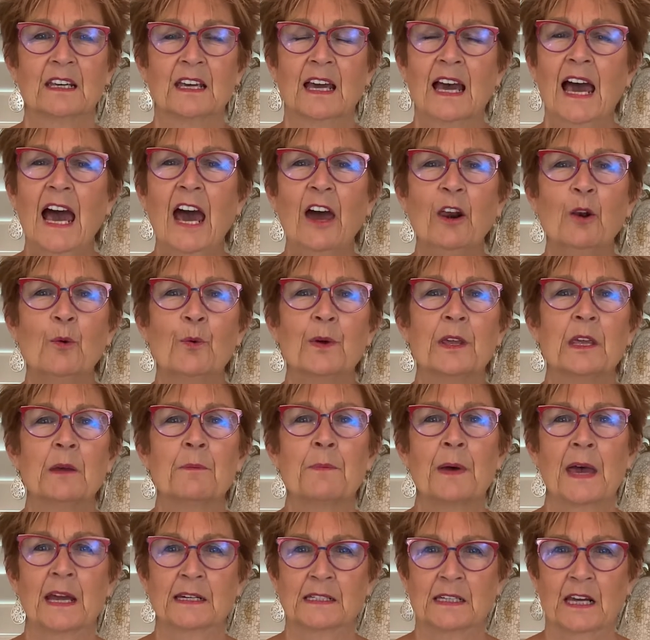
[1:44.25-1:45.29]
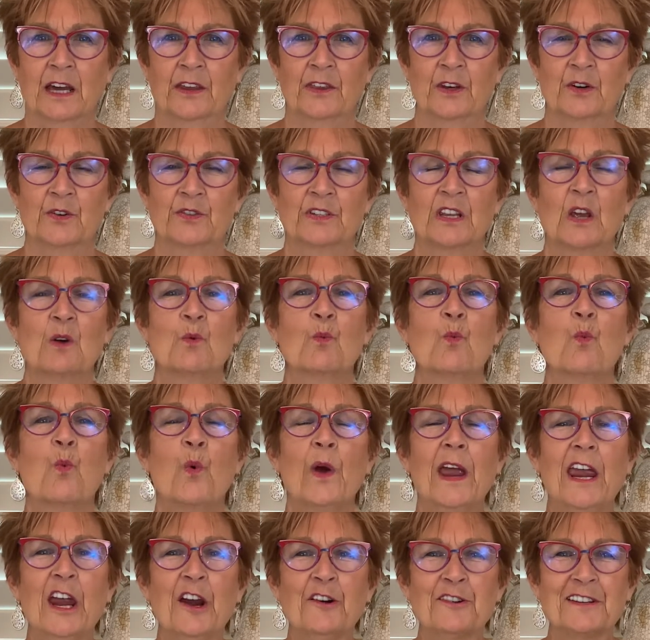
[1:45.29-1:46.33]
How do we impact others? And
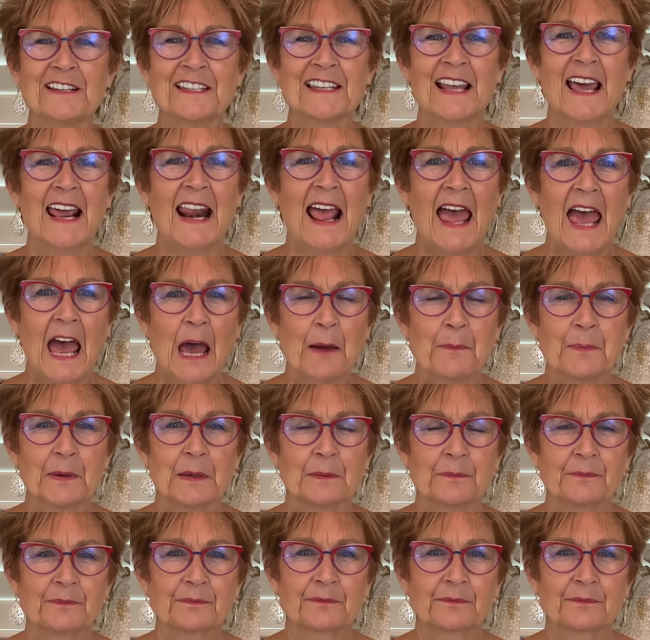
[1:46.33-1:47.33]
where does that happen?